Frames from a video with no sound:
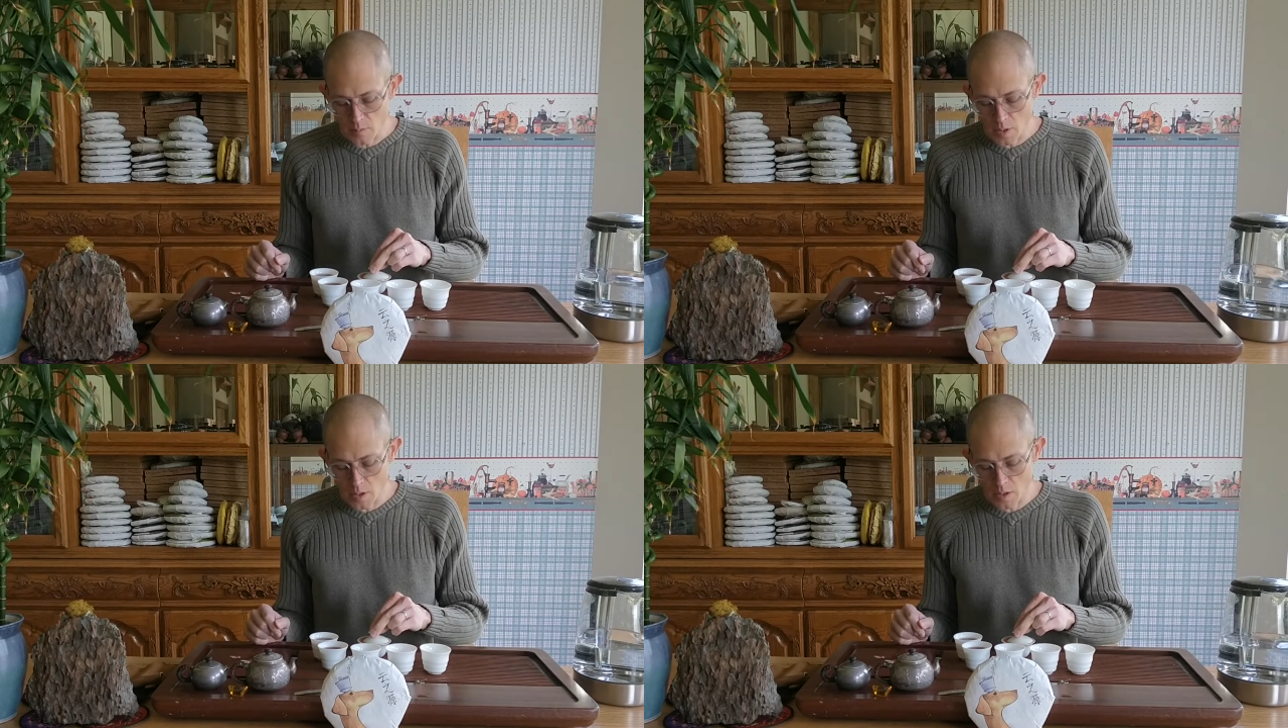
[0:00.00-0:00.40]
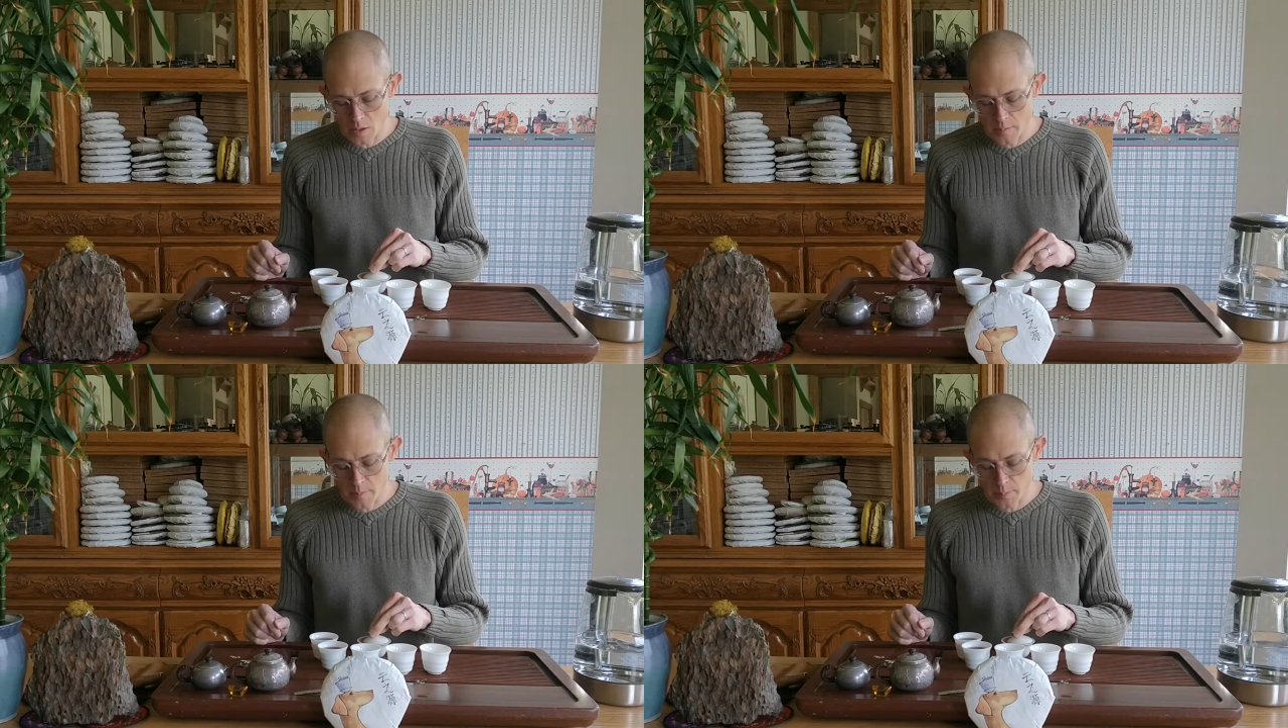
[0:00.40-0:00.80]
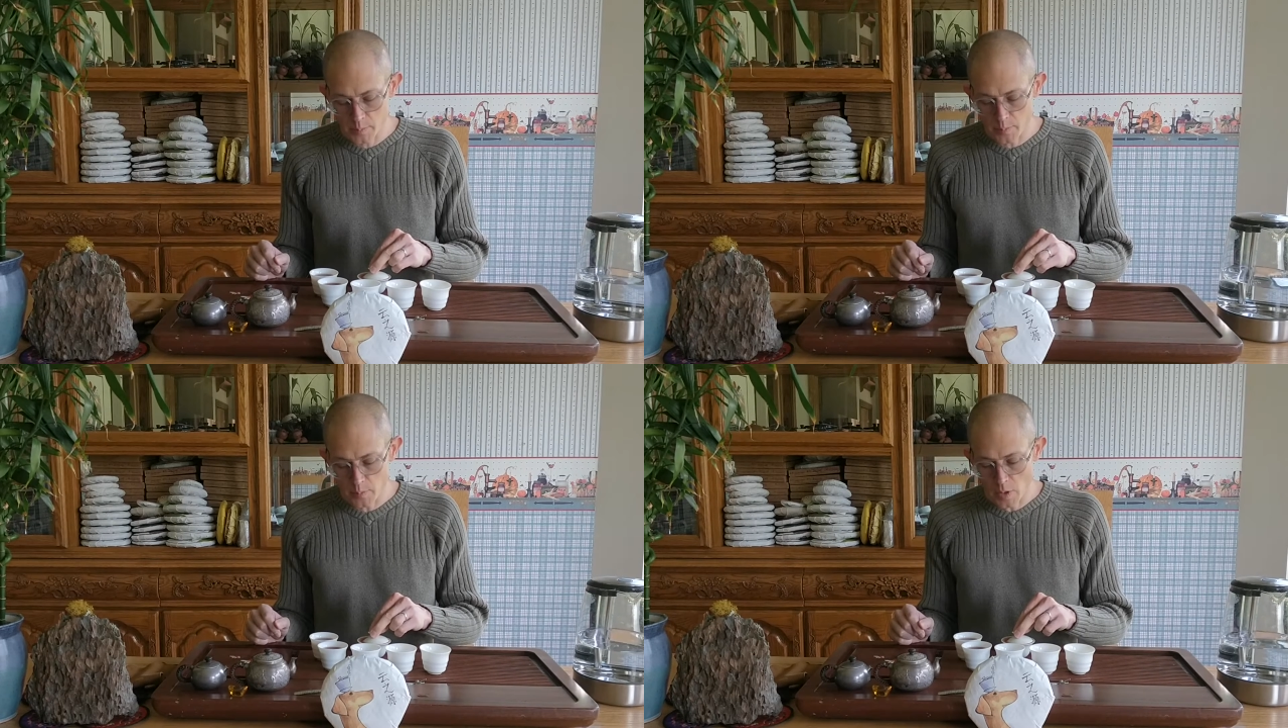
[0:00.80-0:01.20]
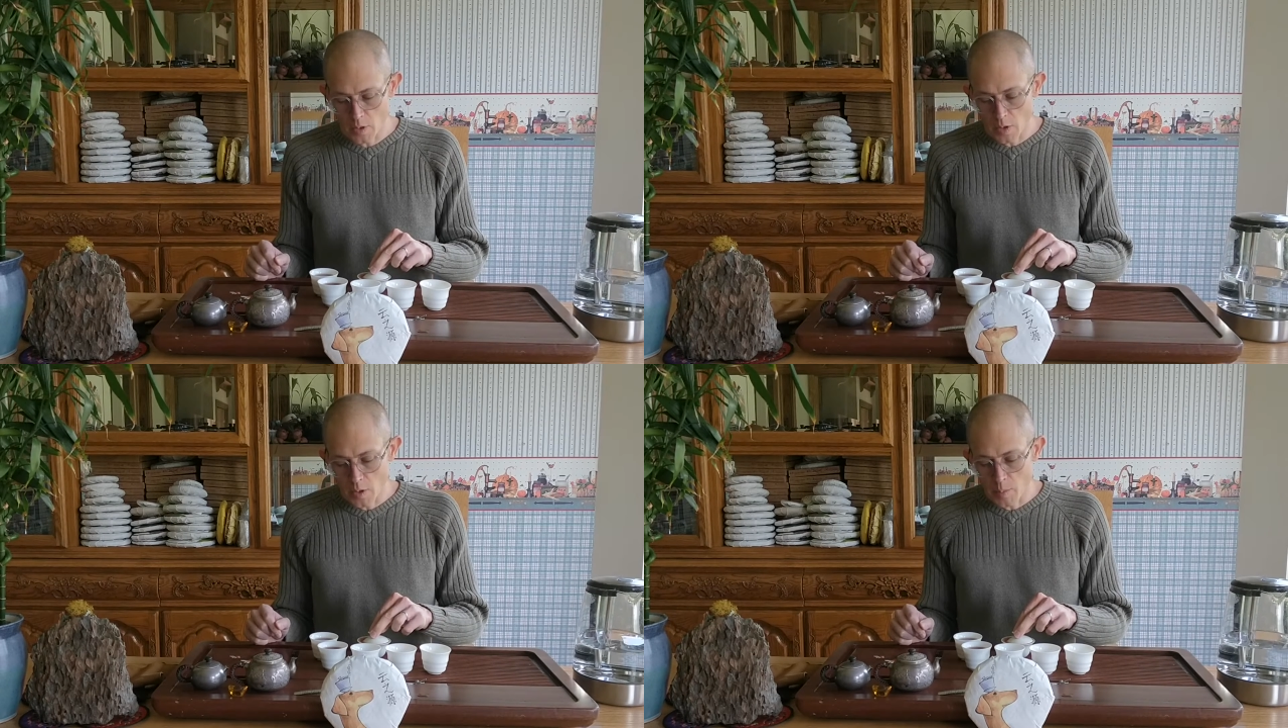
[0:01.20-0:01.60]
But
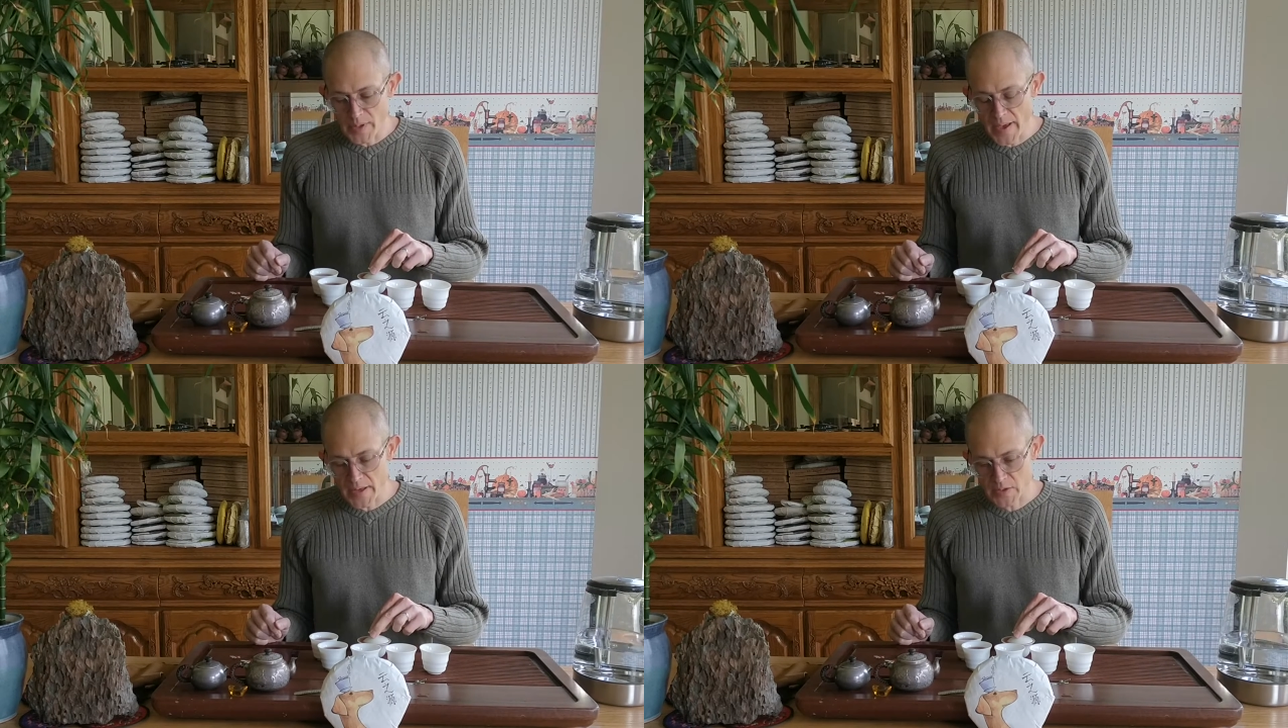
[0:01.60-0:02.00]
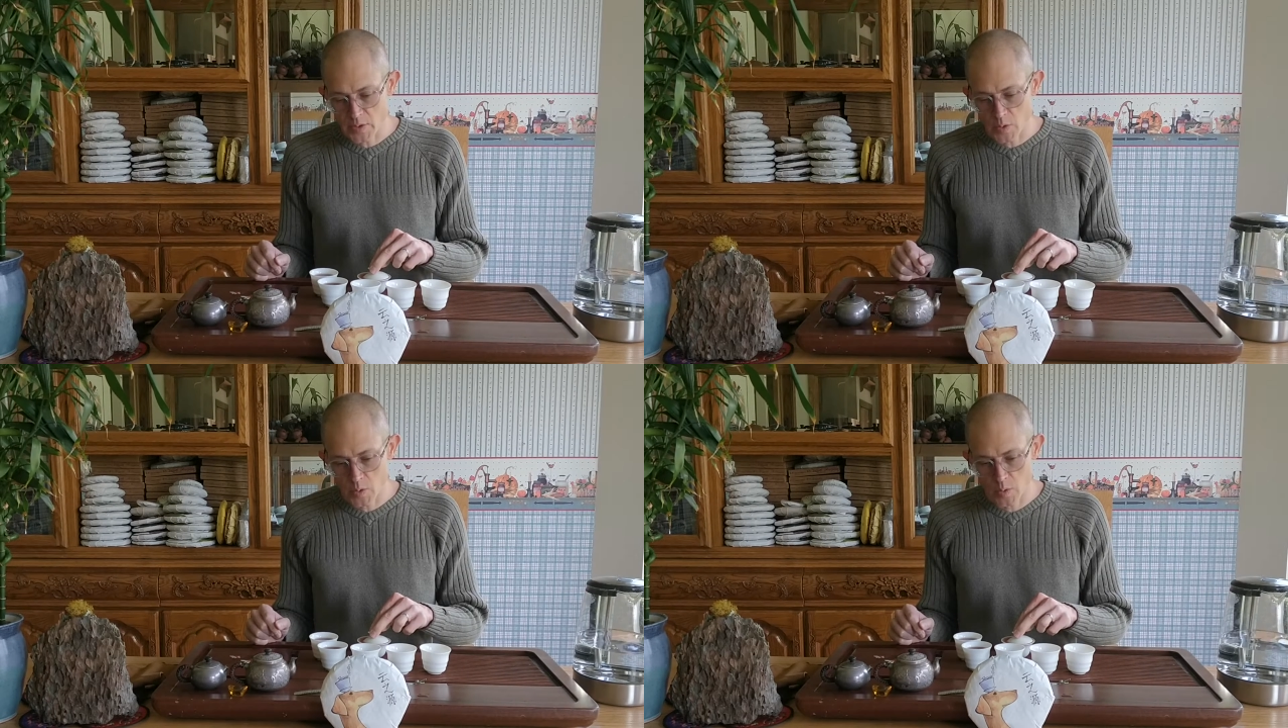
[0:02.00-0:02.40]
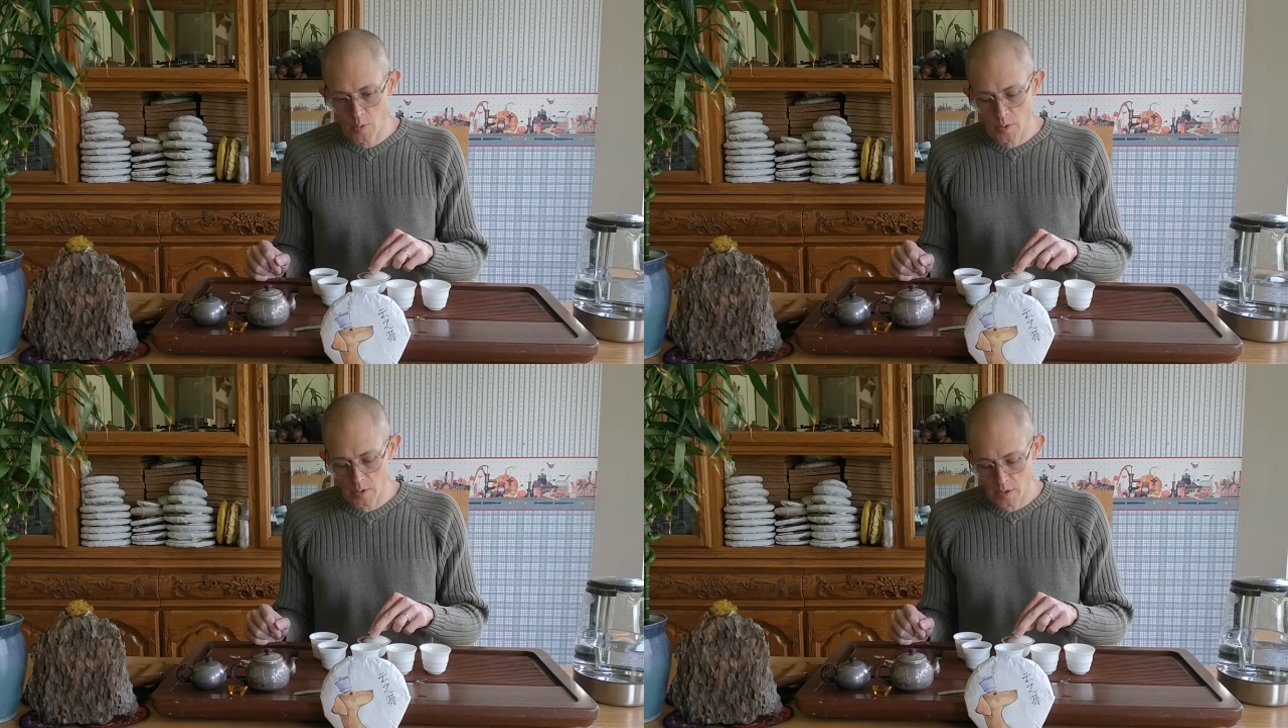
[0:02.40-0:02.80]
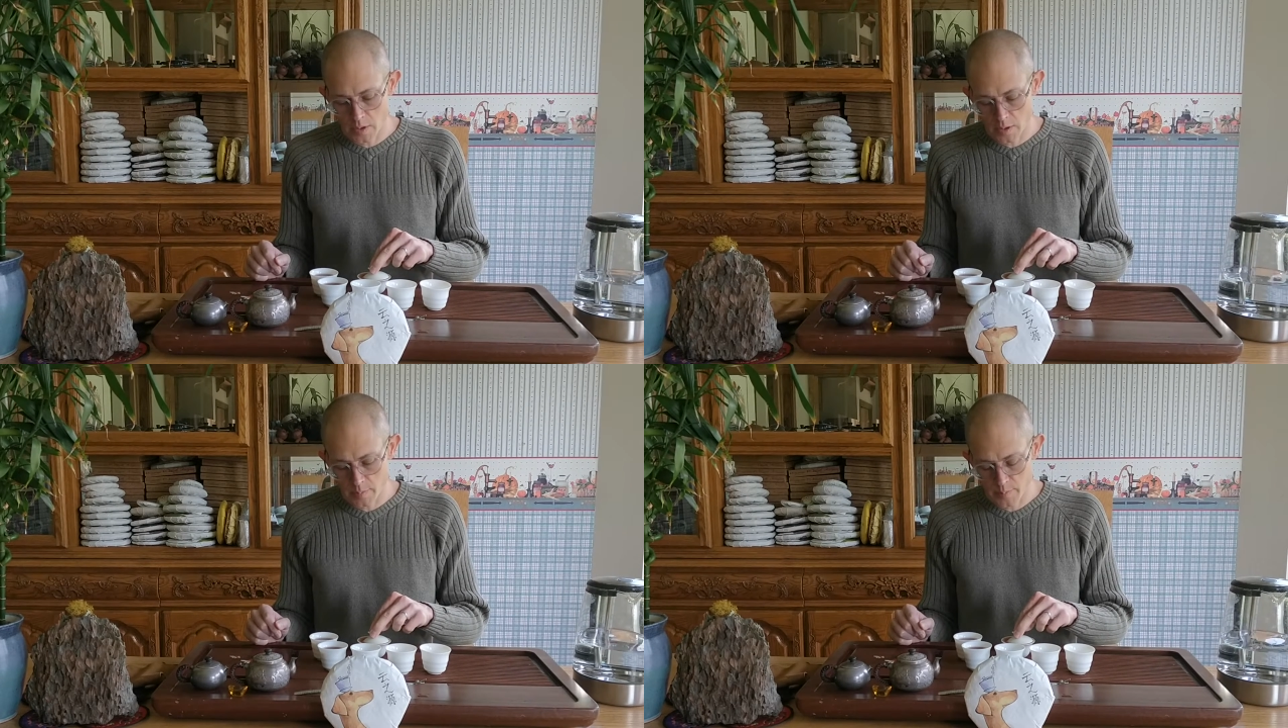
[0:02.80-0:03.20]
yeah,
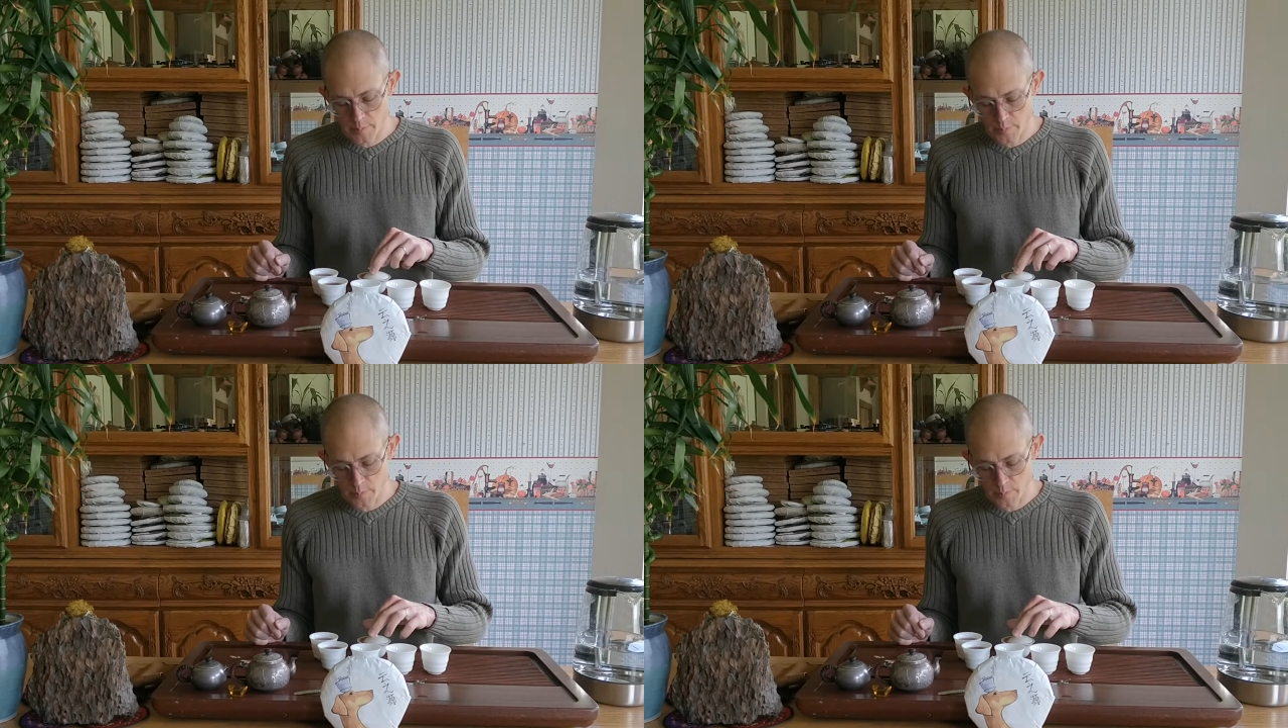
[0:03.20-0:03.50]
so